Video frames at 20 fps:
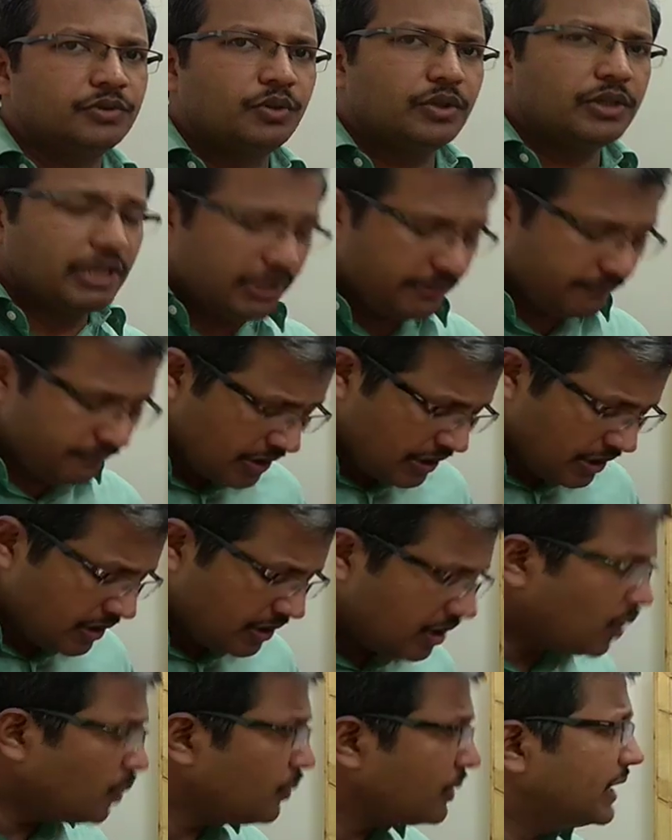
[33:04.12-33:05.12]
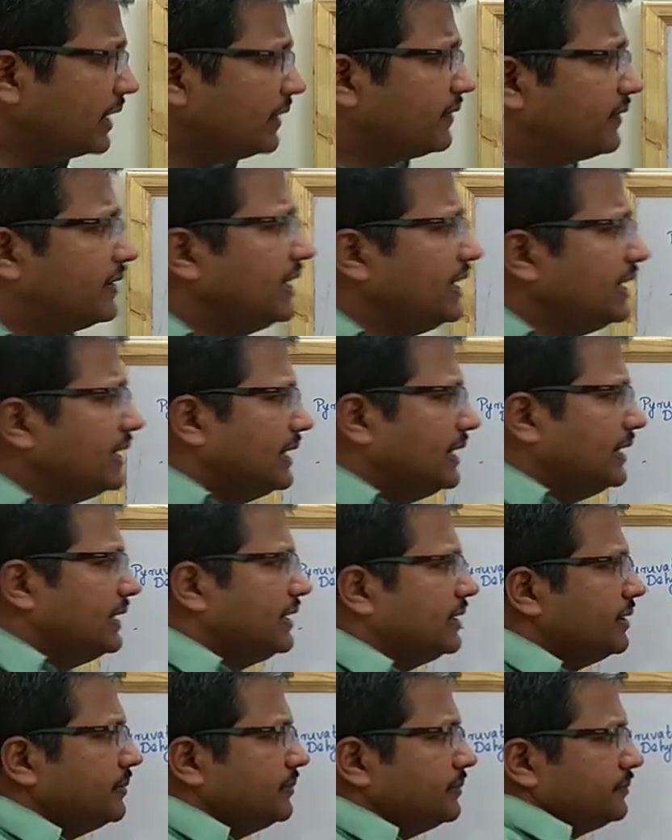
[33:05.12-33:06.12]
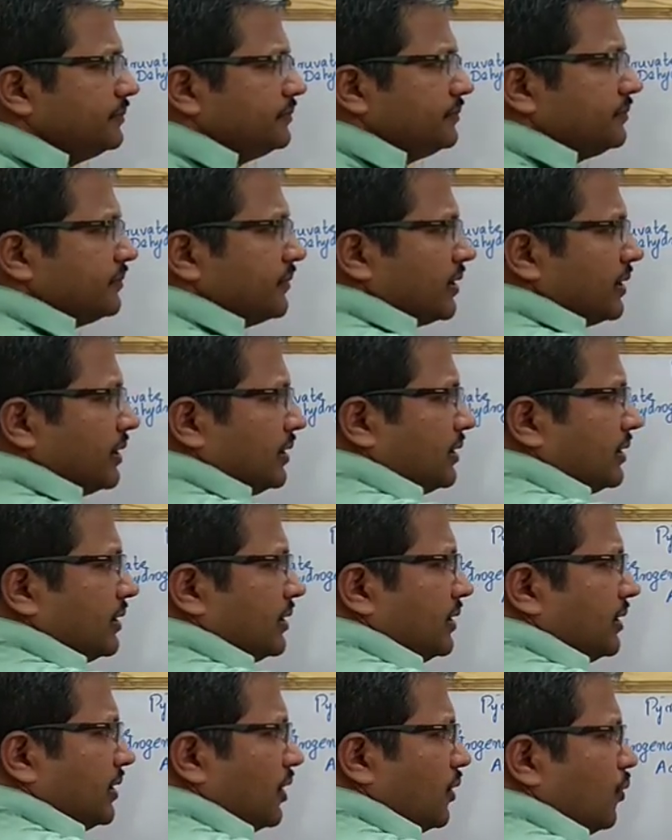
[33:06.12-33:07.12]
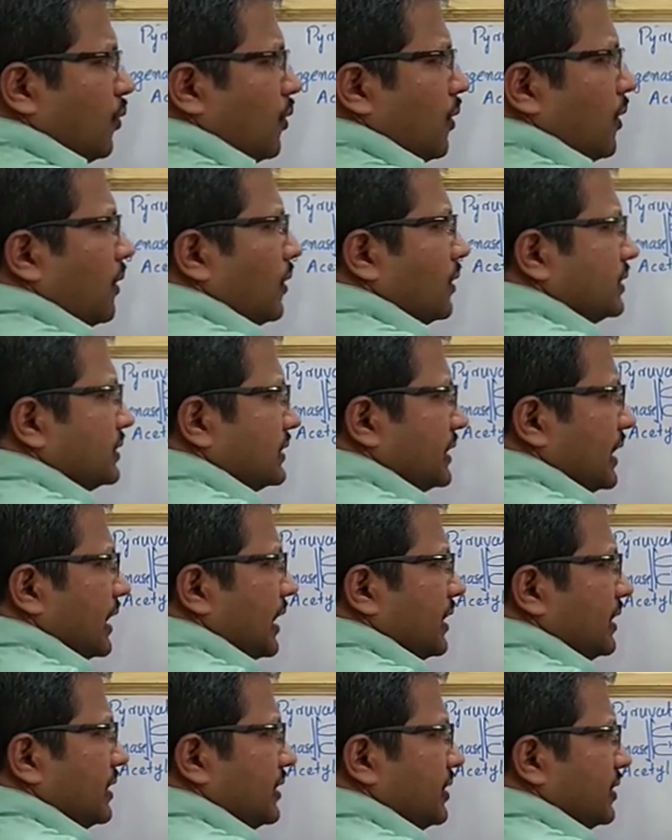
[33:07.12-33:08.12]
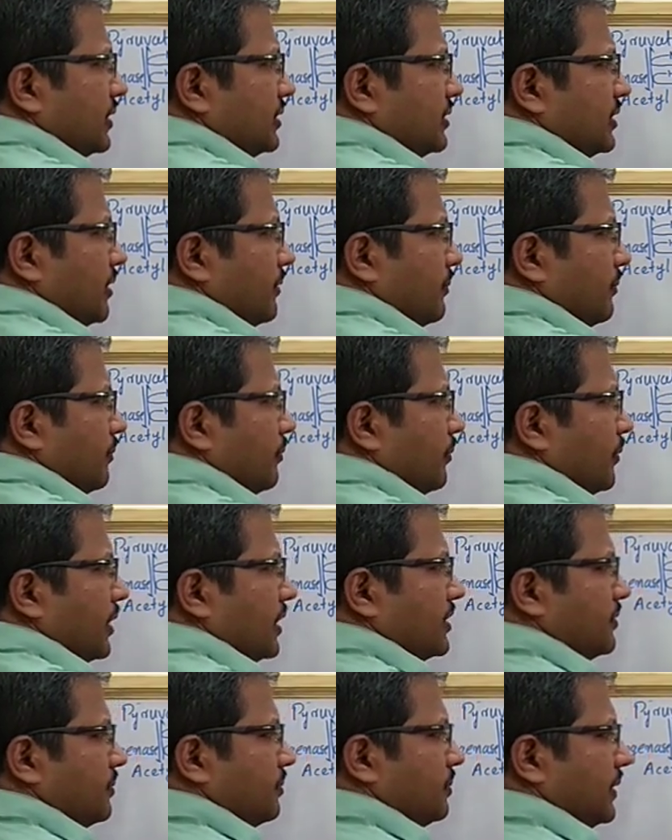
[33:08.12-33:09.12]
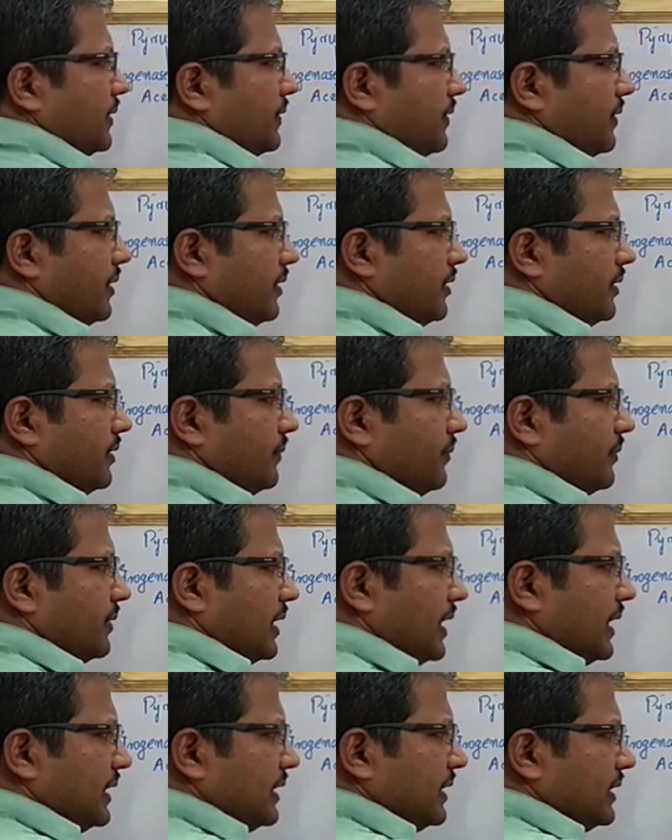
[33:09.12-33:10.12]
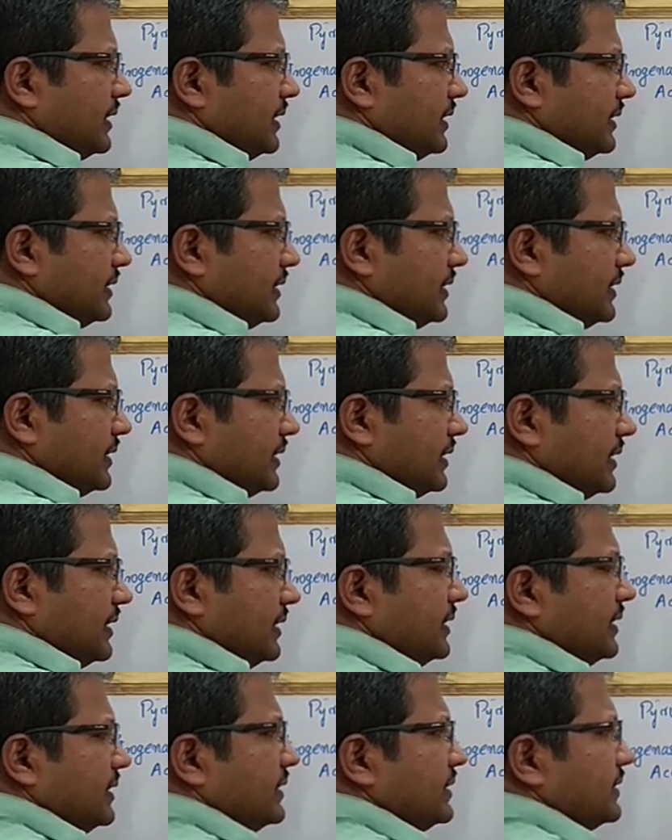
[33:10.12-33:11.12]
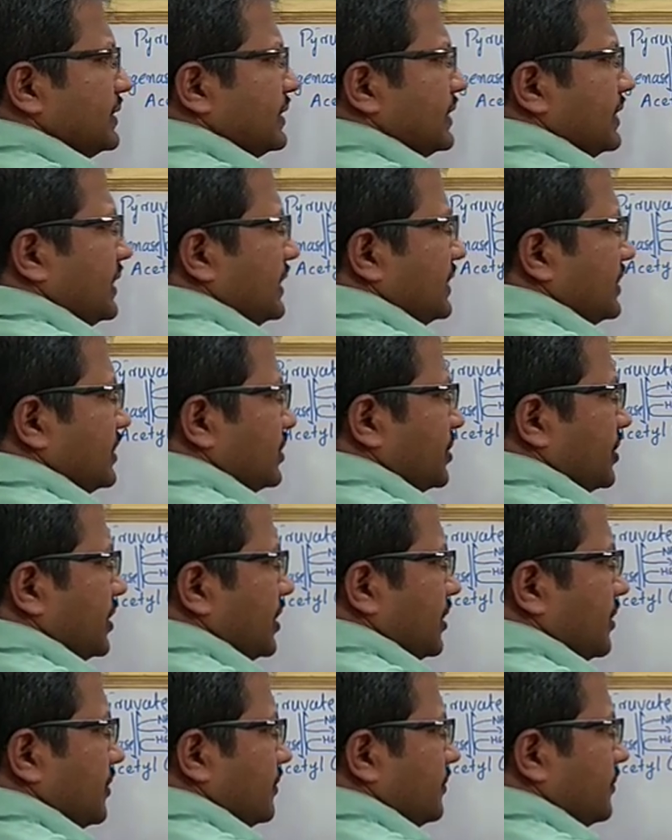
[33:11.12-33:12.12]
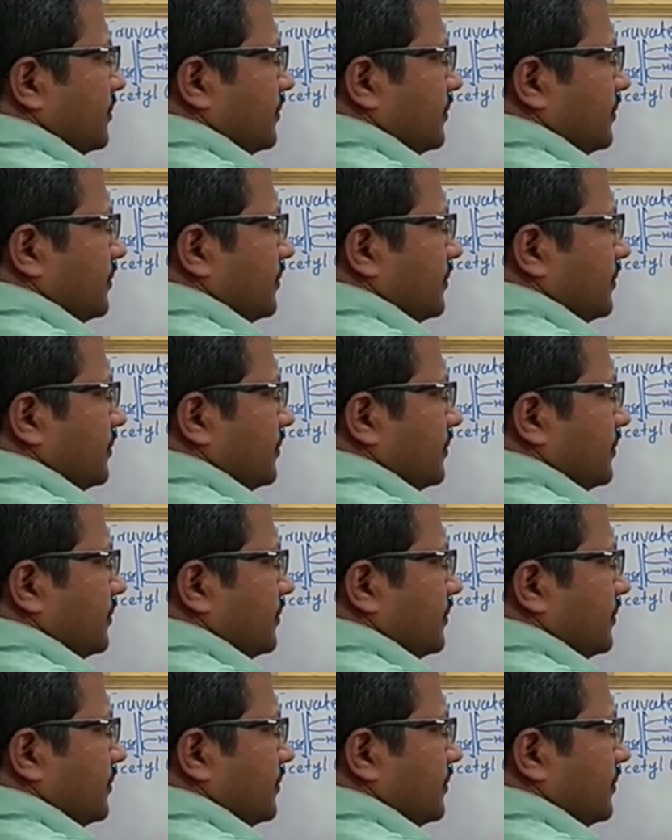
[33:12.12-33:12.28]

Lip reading: Okay, now we can see that there was a hydrogen H plus here and there is an H here.